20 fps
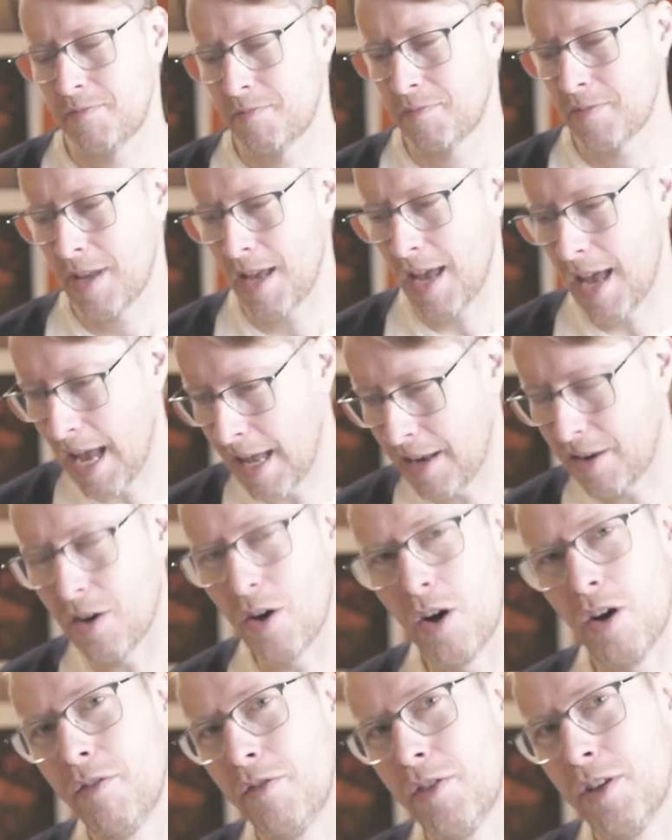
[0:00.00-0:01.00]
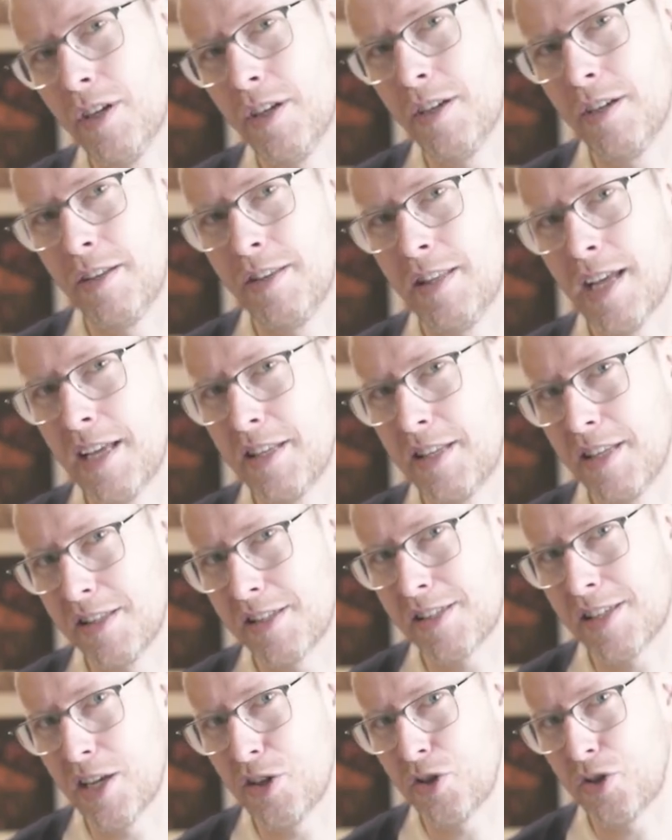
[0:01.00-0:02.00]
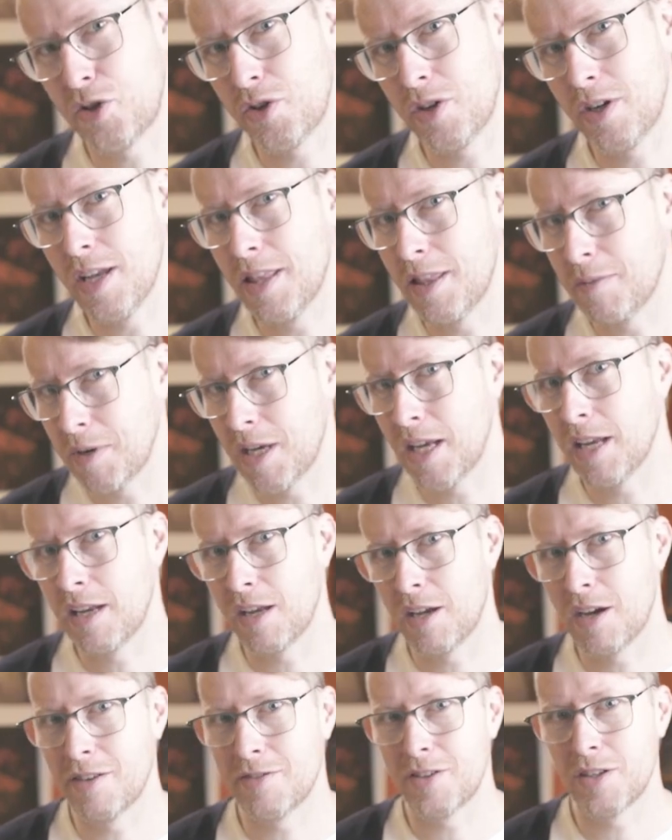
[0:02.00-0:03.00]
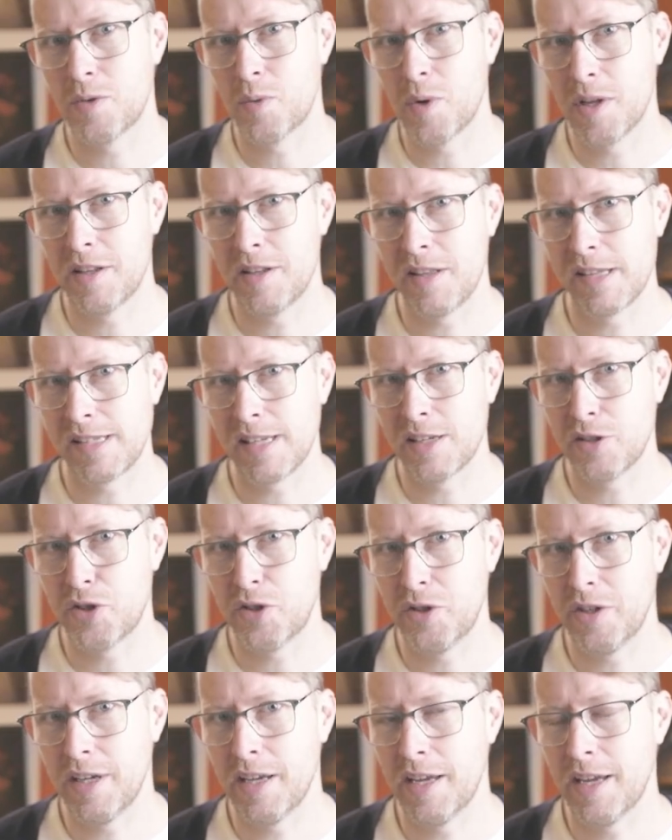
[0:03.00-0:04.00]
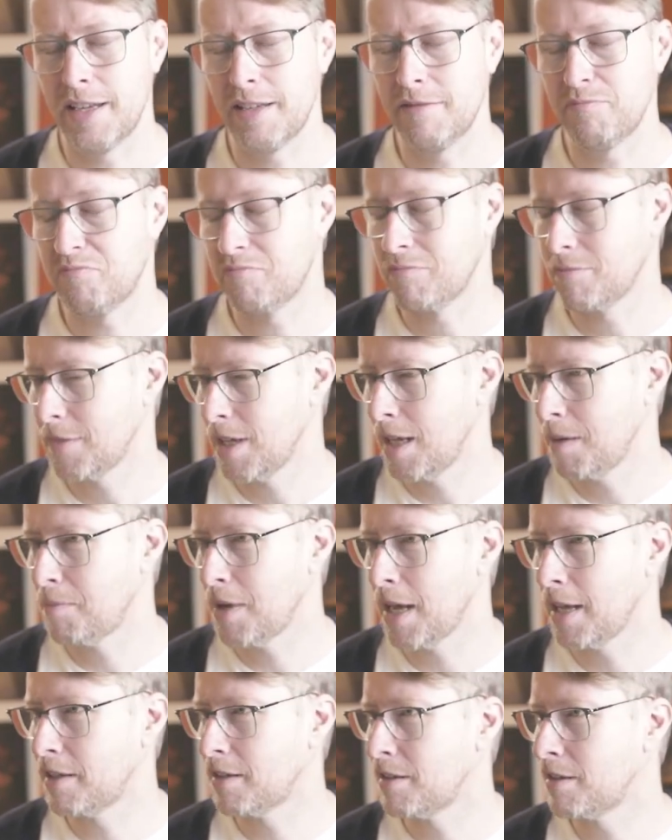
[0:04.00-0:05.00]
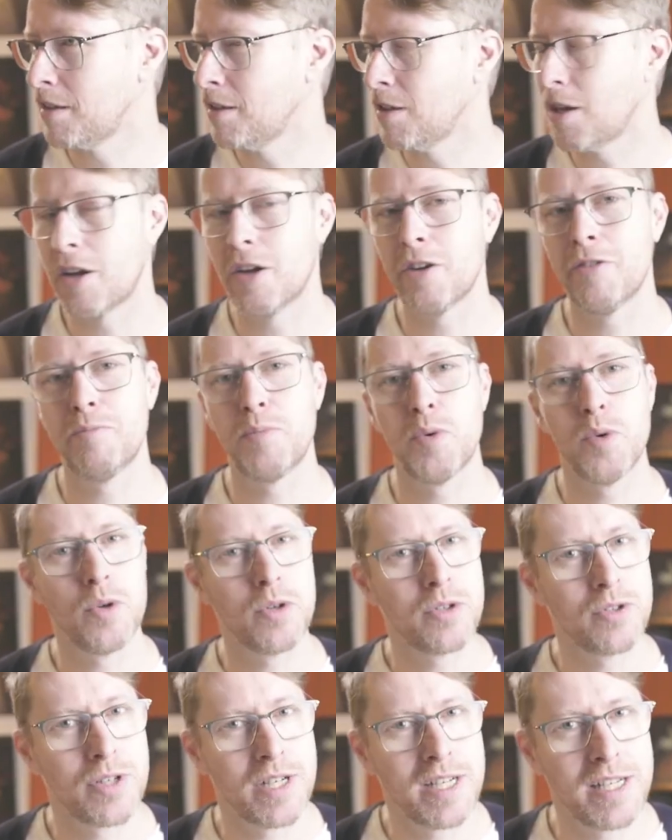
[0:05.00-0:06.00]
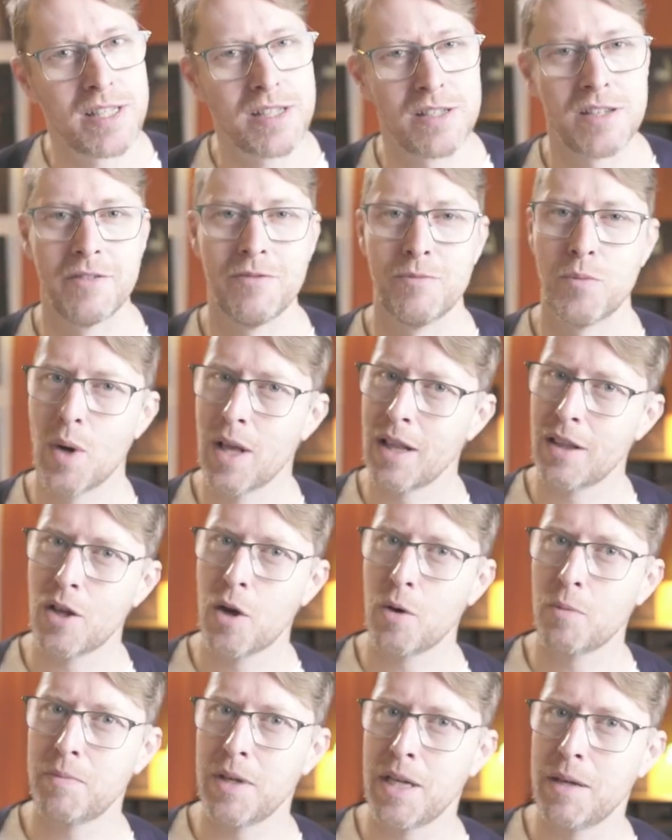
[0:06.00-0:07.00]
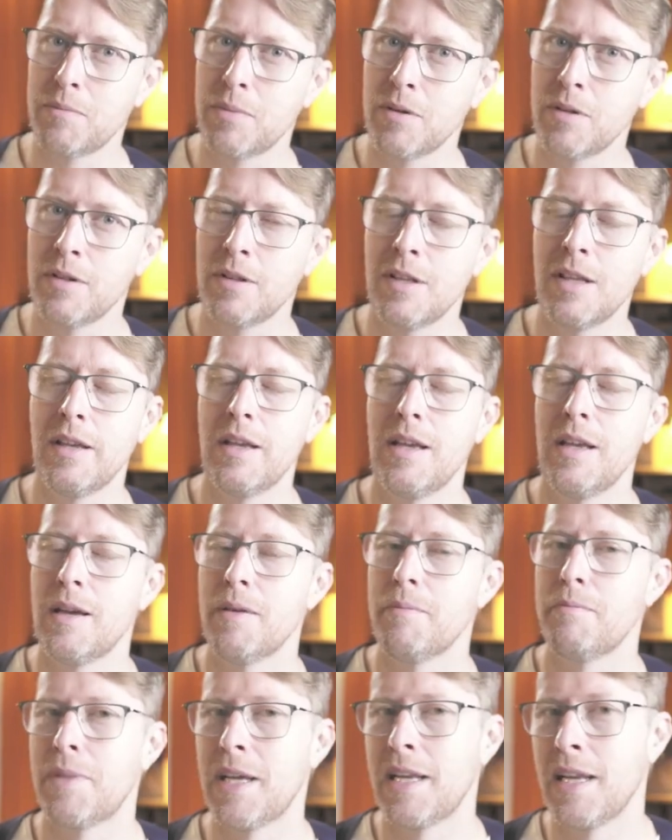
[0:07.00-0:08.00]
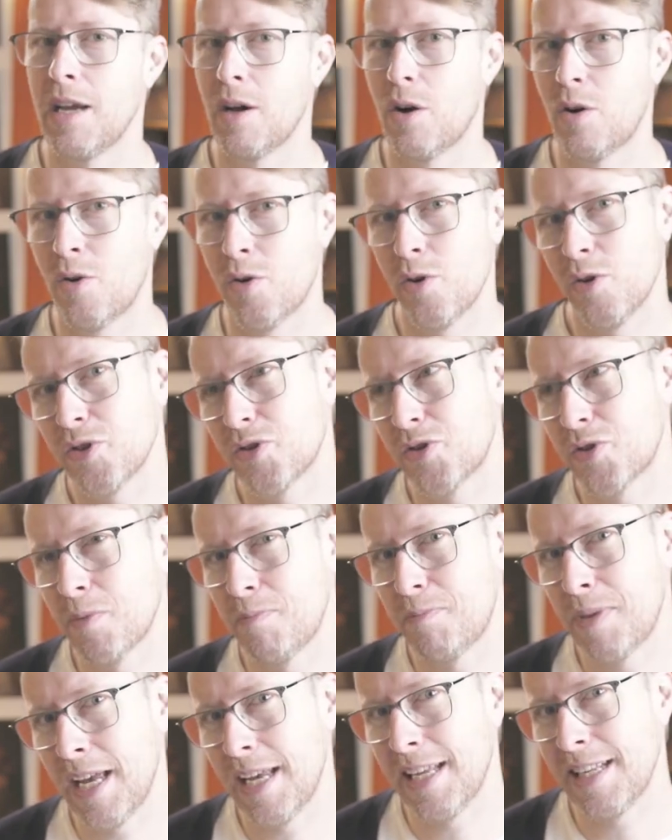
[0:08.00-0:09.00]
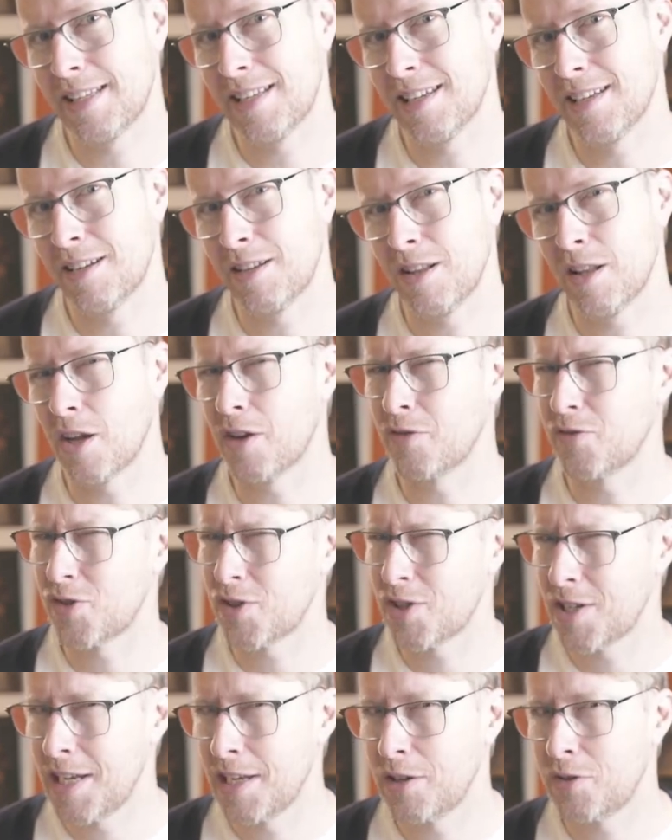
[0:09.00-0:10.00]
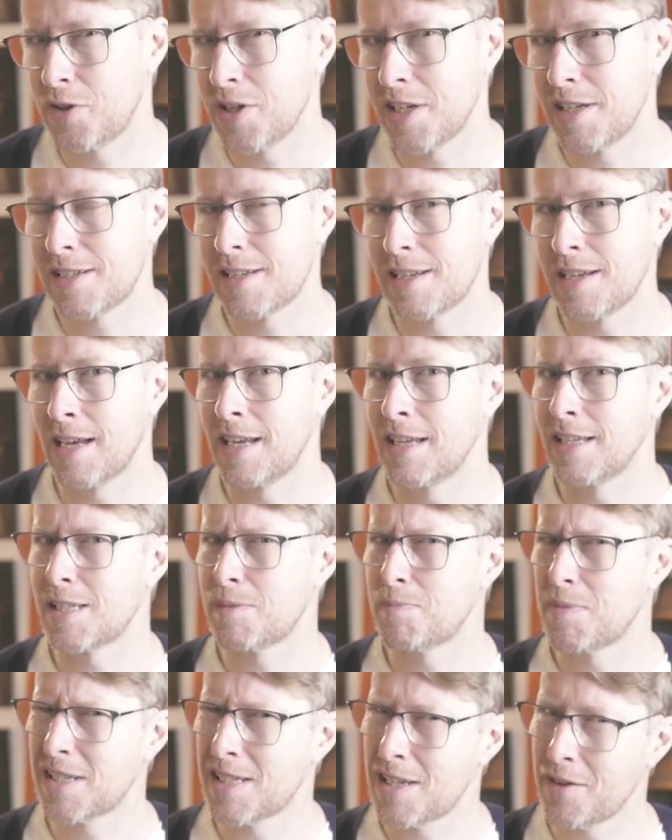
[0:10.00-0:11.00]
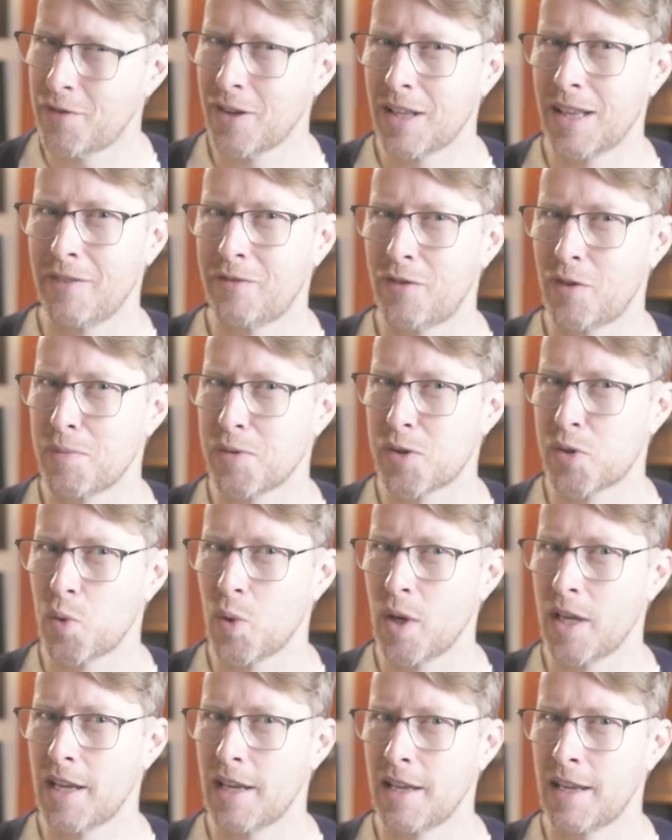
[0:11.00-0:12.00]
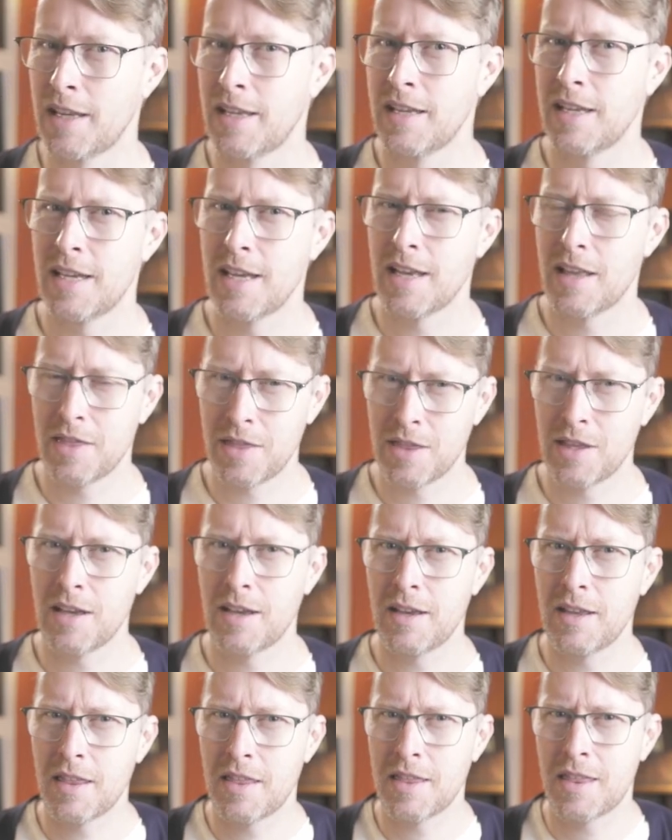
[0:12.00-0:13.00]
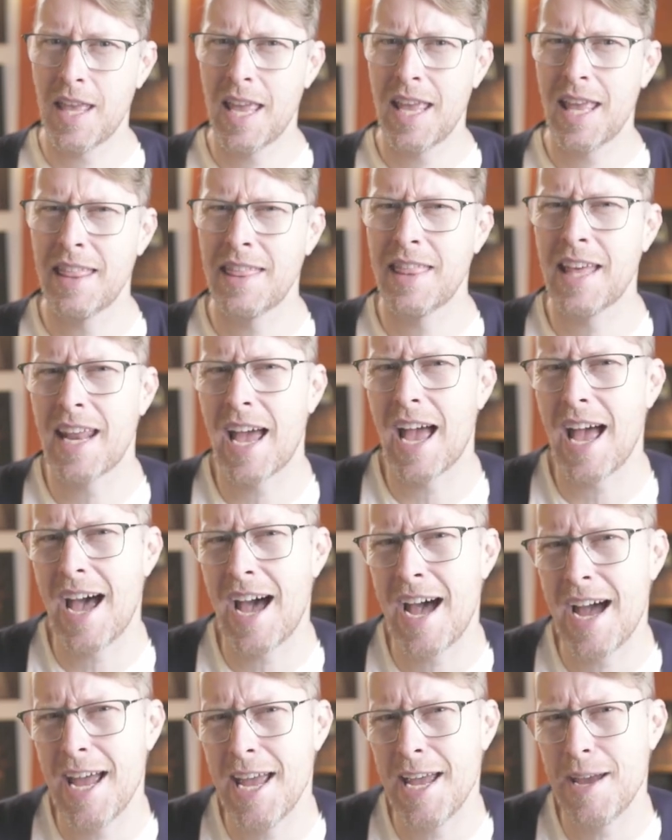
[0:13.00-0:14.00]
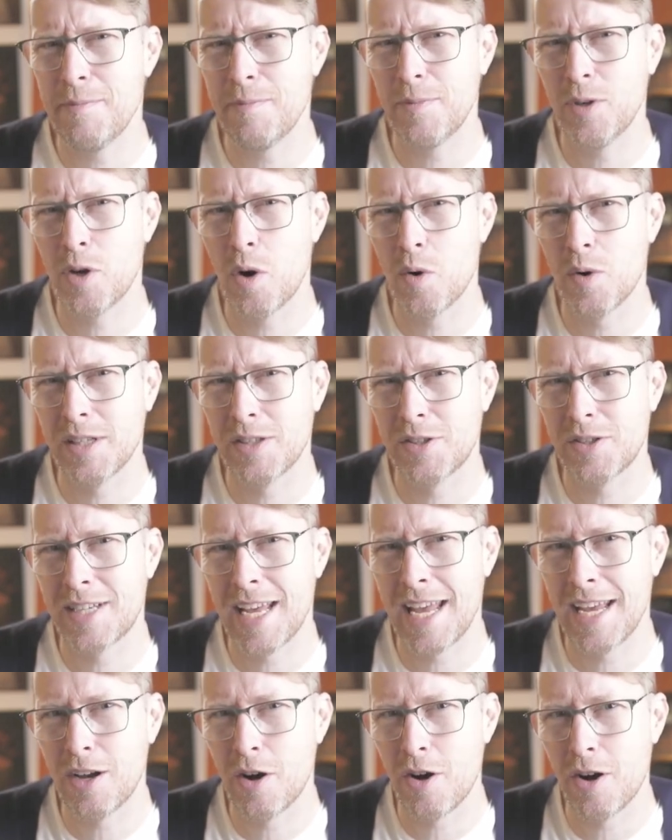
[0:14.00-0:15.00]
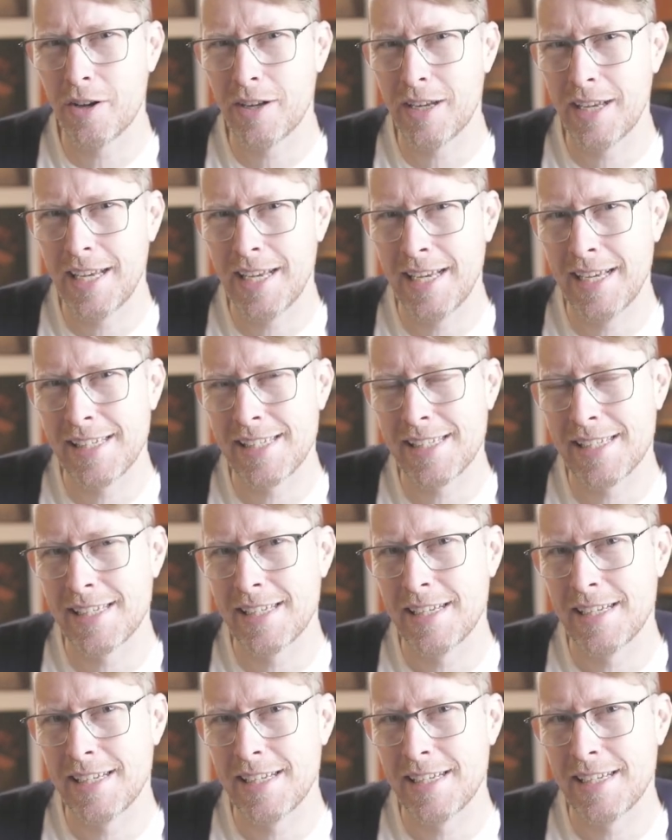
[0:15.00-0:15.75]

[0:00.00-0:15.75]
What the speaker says: end of the 19th century and the beginning of the 20th century. And he painted a lot of portraits of well-known people, but he also painted a lot of sceneries, and specifically from Sweden. And the thing that I am going to take on is